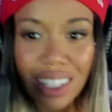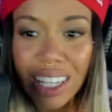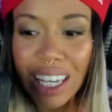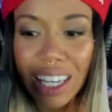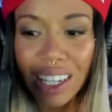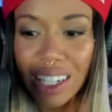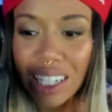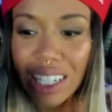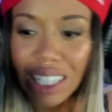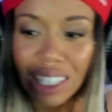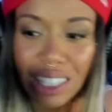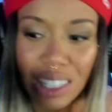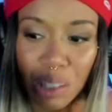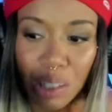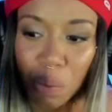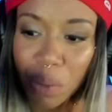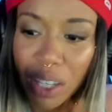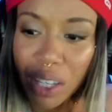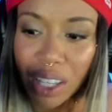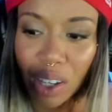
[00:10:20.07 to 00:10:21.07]
He needs to
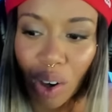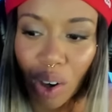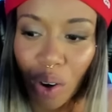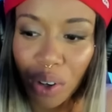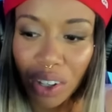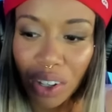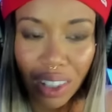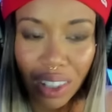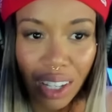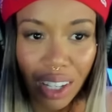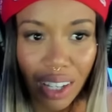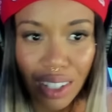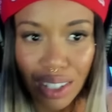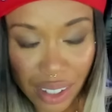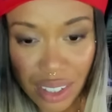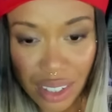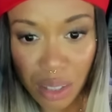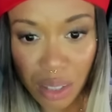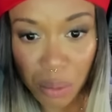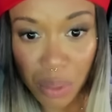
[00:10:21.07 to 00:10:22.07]
be on a
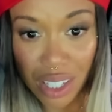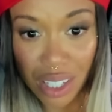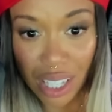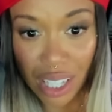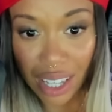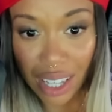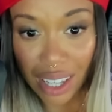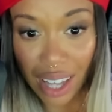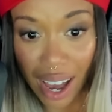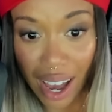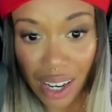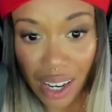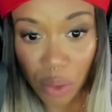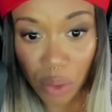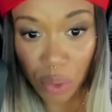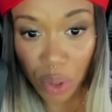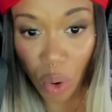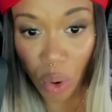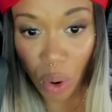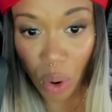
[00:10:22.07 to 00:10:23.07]
list. Somebody said, glad he
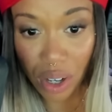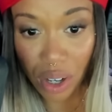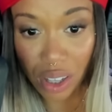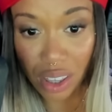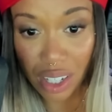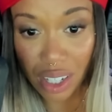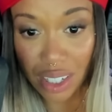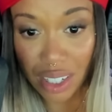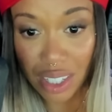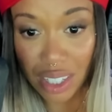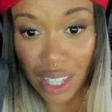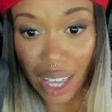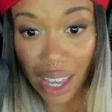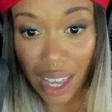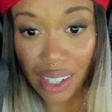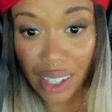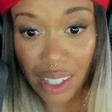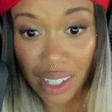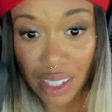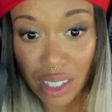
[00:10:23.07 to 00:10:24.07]
recorded this
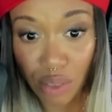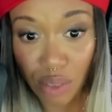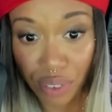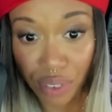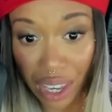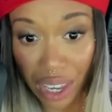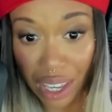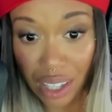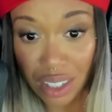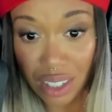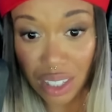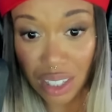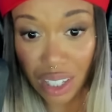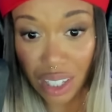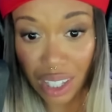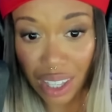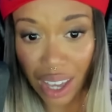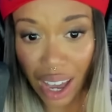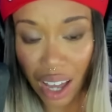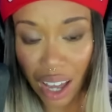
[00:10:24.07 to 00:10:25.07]
and his face.
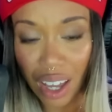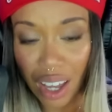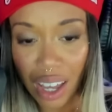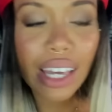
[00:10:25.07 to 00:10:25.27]
Yeah.